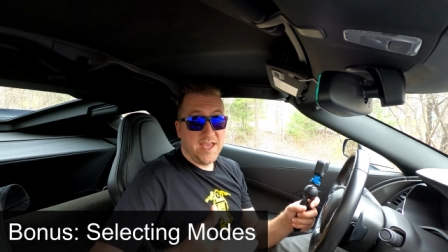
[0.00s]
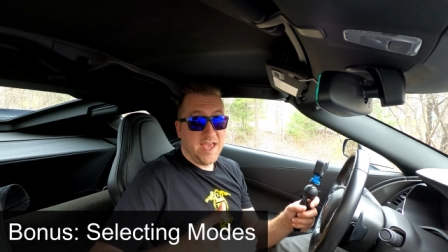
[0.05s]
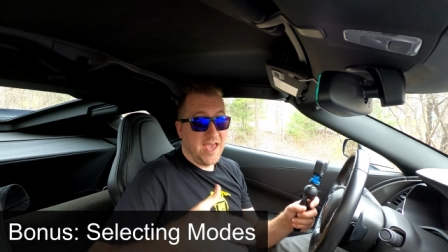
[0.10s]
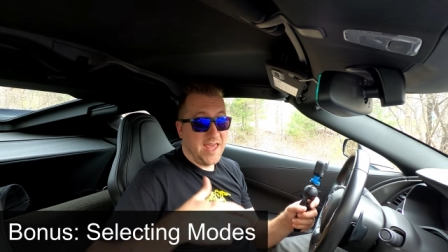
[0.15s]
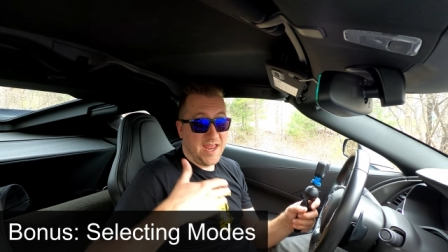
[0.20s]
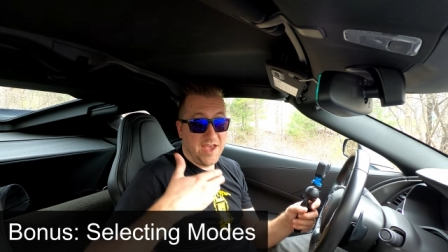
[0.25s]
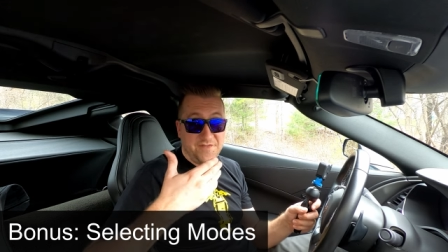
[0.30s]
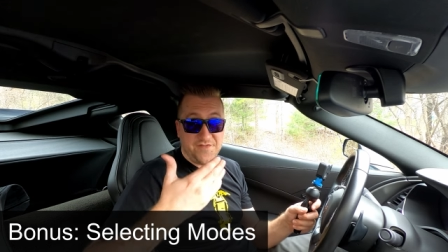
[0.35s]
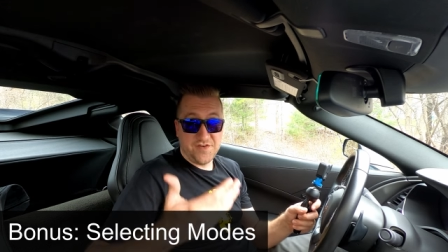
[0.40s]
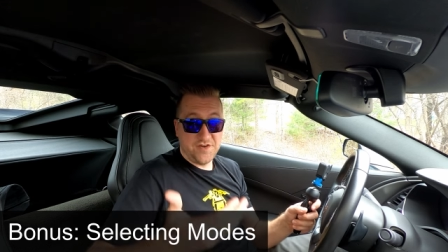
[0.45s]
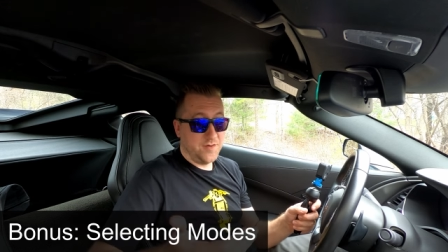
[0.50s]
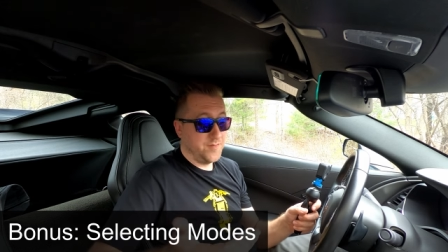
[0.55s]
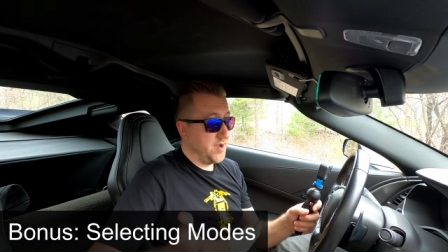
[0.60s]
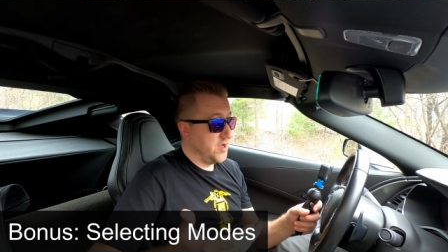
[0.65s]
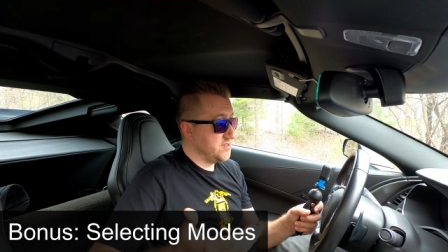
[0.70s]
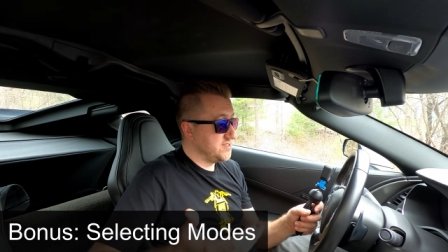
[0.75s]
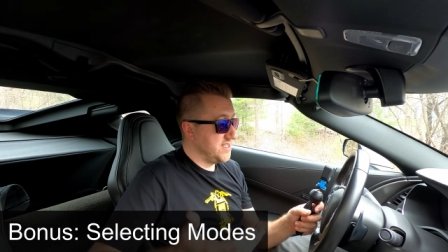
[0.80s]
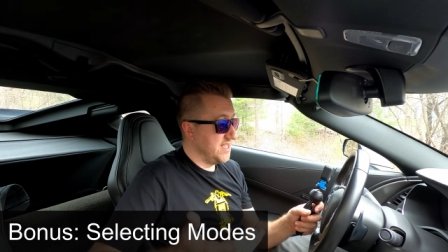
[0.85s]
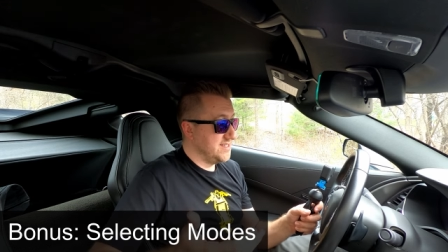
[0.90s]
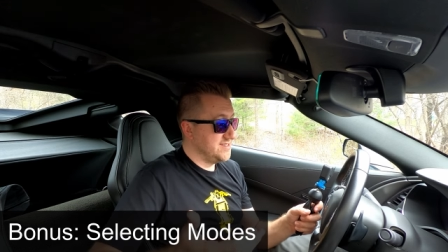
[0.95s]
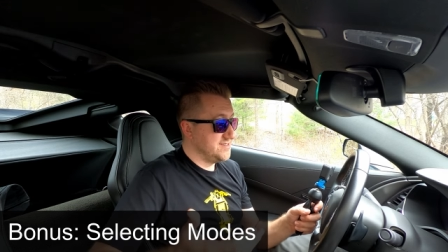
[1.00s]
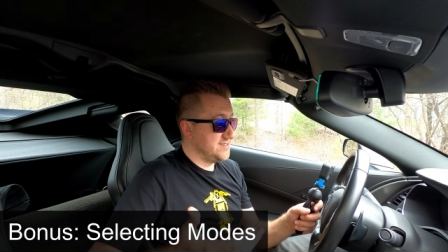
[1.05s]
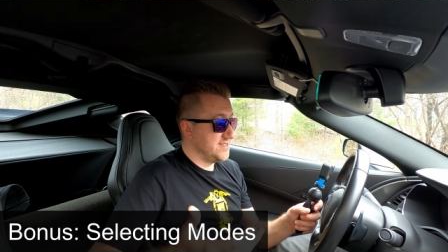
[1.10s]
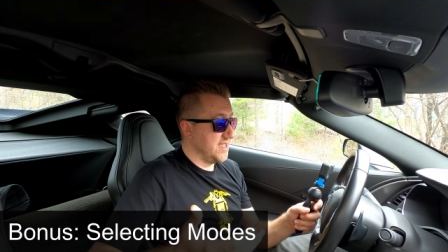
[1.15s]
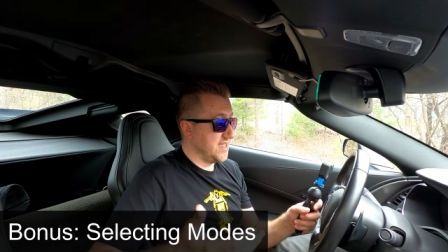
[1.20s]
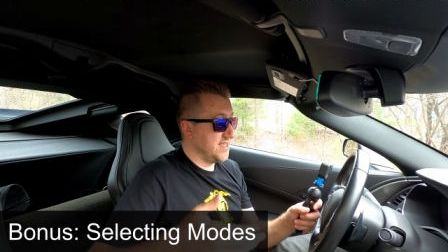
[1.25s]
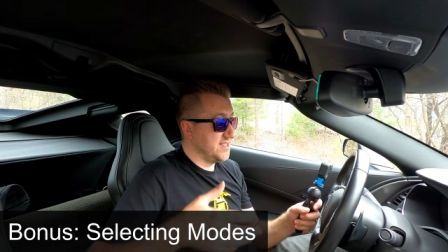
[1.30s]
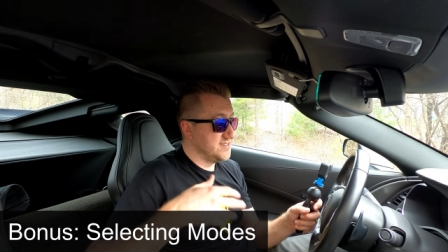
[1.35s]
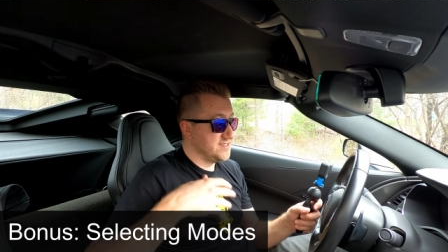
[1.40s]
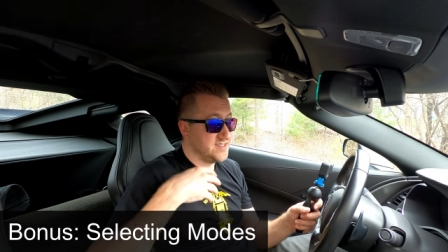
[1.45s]
and after about 10
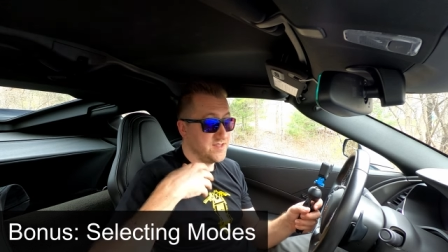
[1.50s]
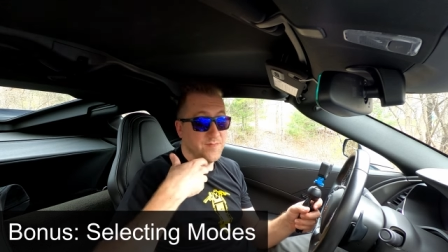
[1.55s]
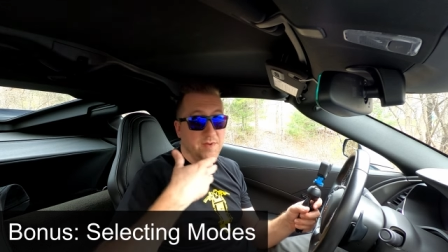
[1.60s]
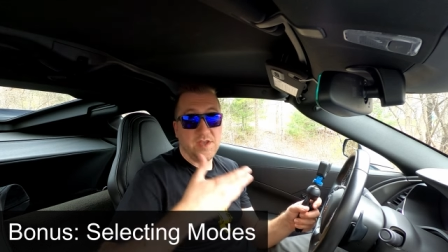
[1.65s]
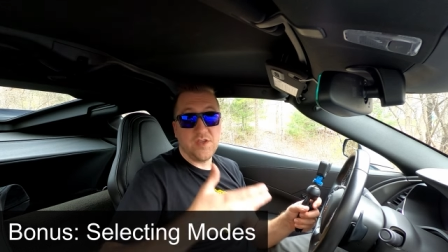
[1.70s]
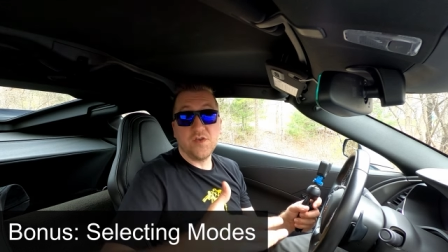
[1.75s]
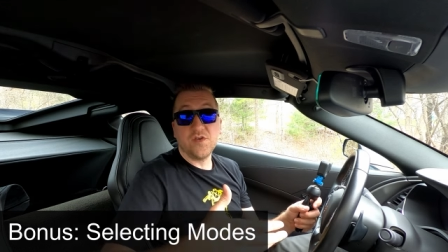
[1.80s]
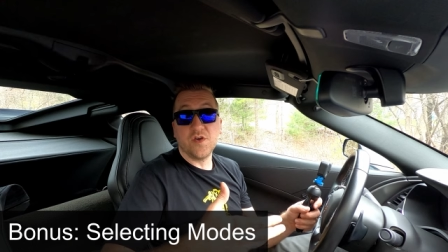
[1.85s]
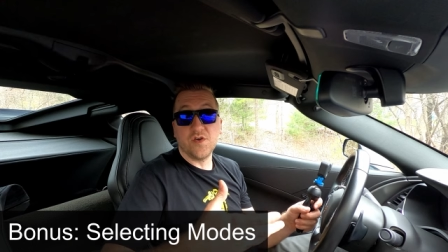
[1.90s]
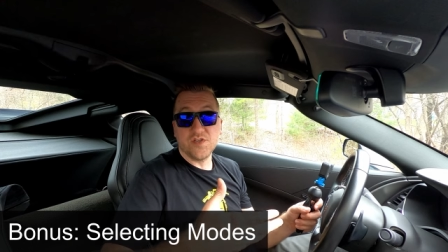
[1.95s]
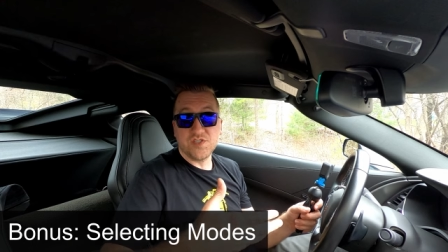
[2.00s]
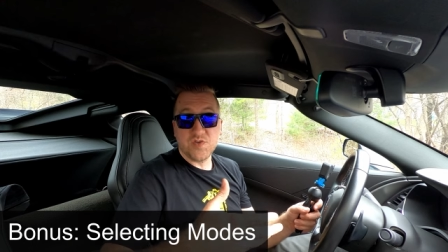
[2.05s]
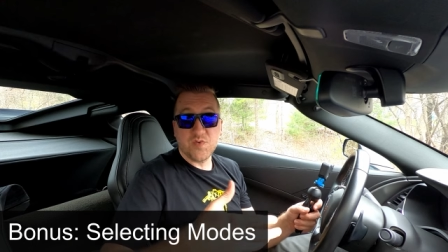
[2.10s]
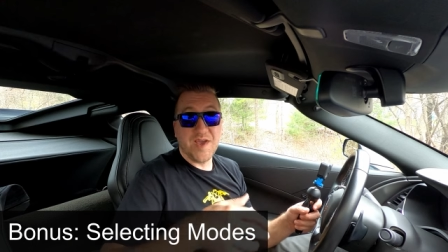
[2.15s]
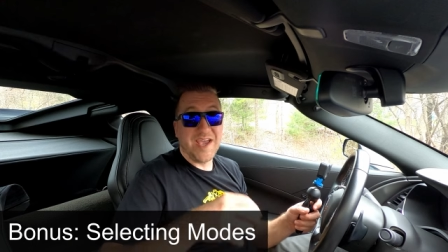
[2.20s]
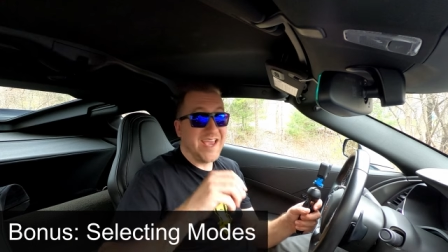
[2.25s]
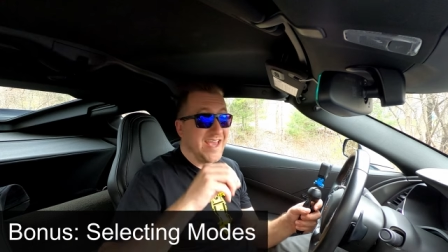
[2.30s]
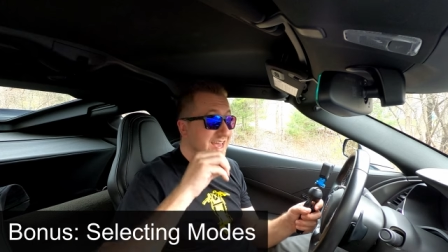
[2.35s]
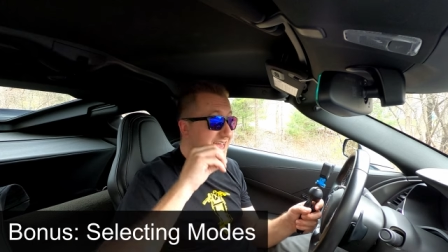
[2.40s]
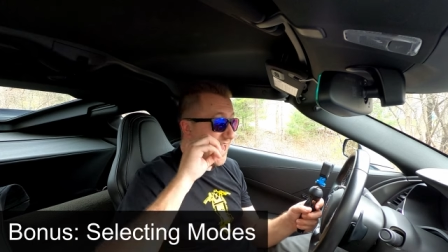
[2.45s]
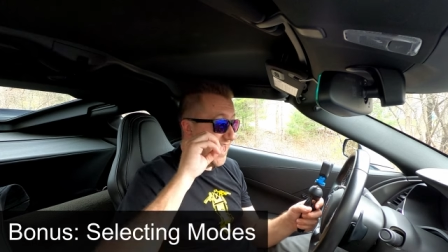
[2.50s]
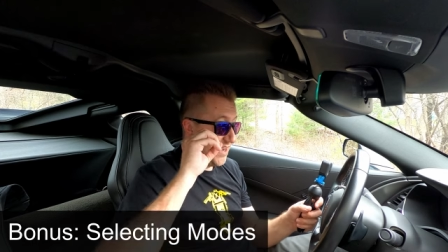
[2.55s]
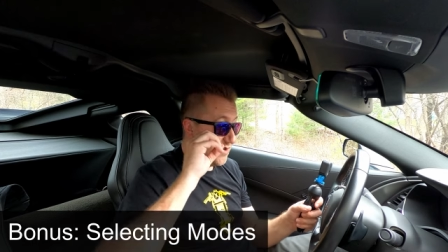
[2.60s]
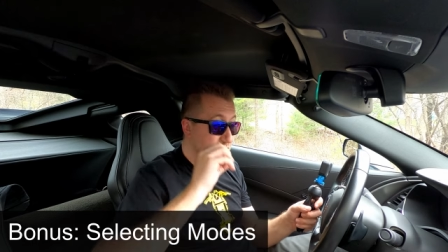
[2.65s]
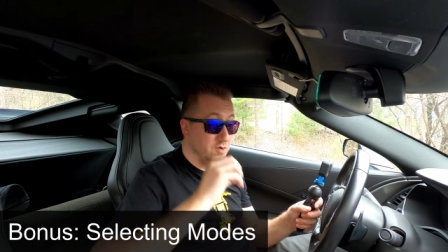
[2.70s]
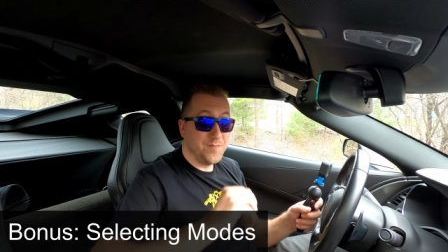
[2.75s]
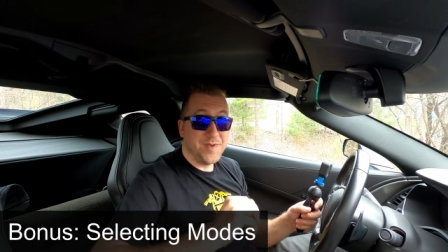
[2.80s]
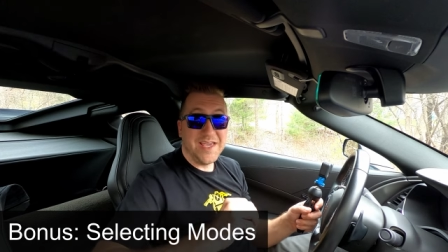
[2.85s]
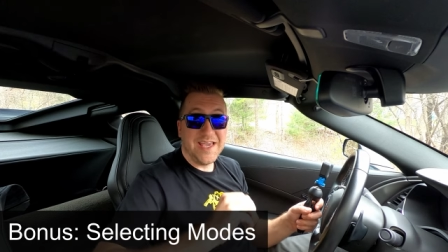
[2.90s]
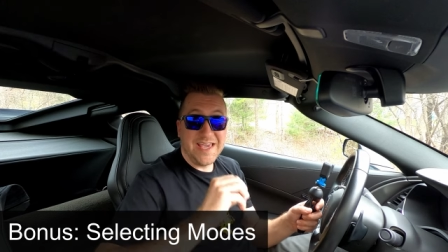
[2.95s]
seconds, the menu goes away and it
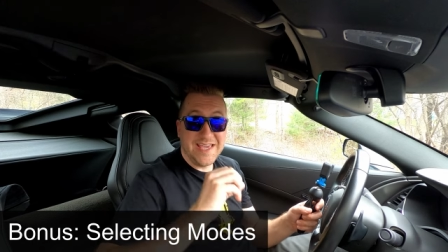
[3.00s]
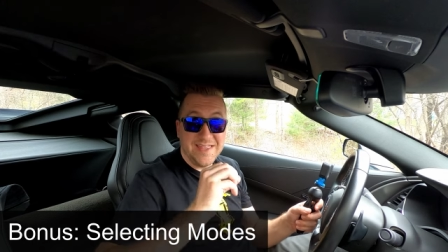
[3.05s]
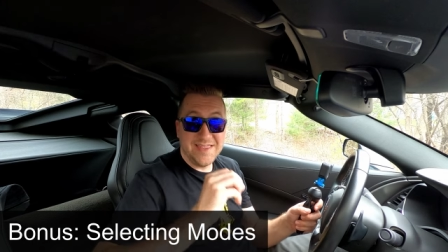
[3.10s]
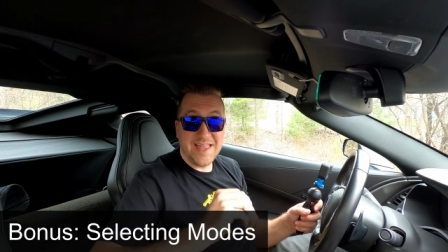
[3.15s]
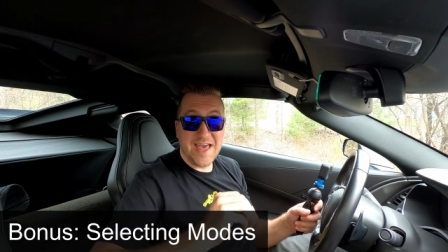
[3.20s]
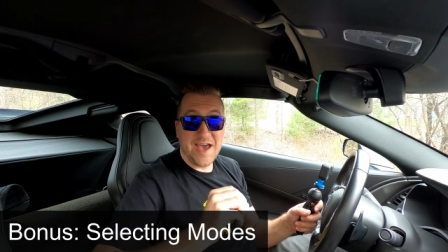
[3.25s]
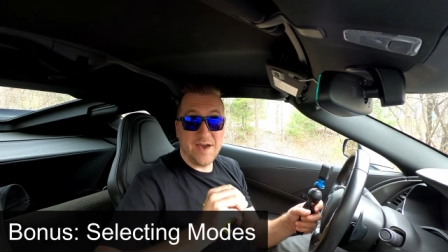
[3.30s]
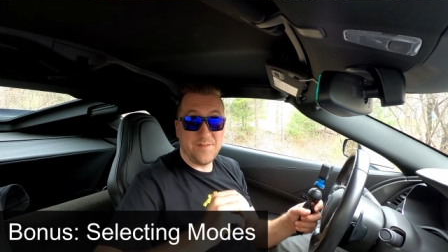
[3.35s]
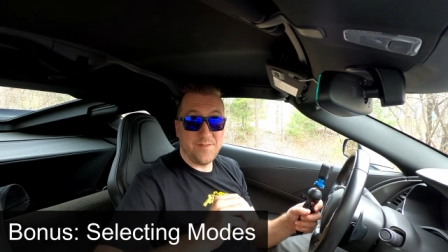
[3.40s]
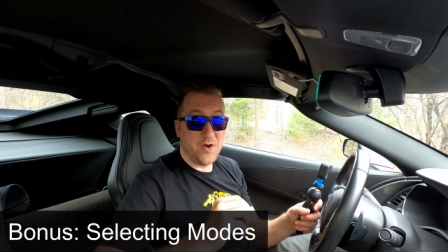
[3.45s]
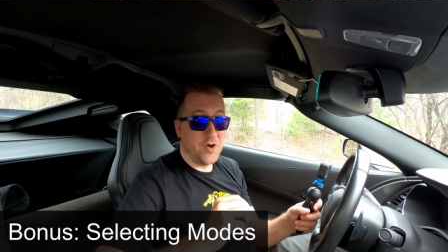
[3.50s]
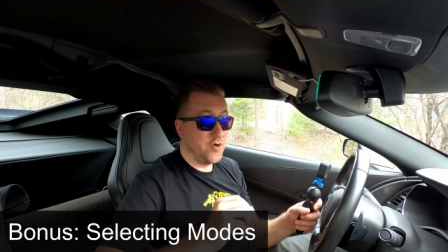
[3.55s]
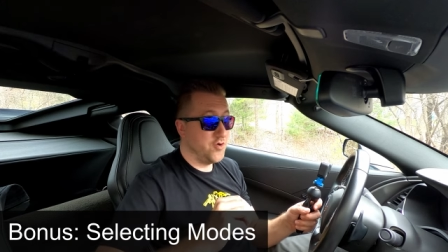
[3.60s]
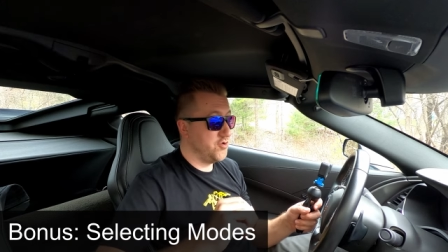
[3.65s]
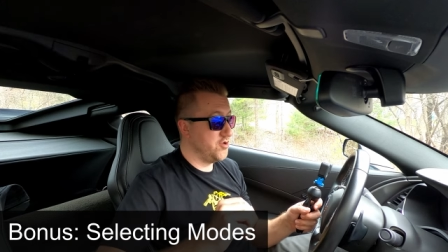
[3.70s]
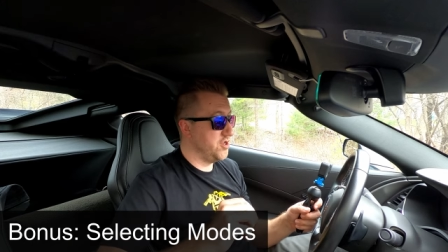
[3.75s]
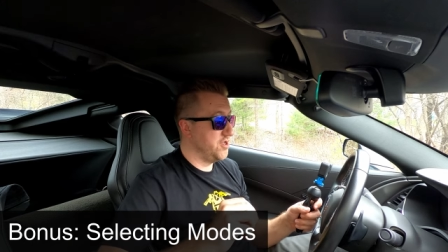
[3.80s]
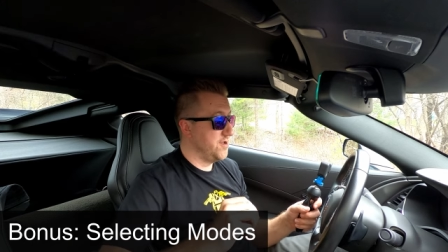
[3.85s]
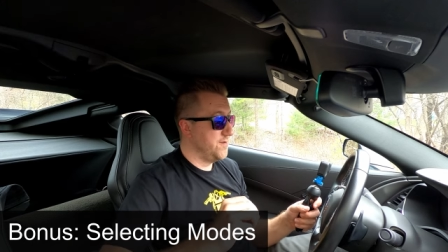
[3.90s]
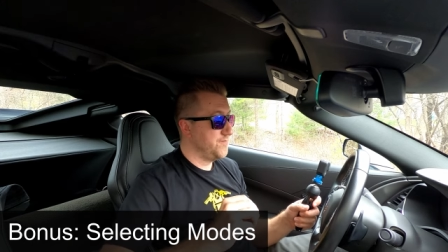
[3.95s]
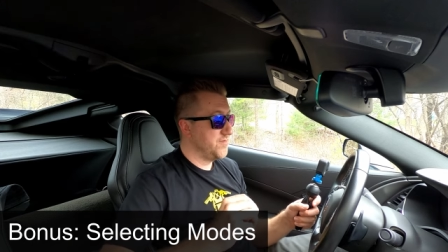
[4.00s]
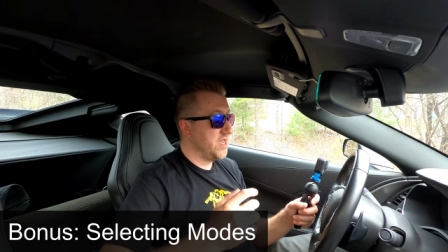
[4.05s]
will be in that mode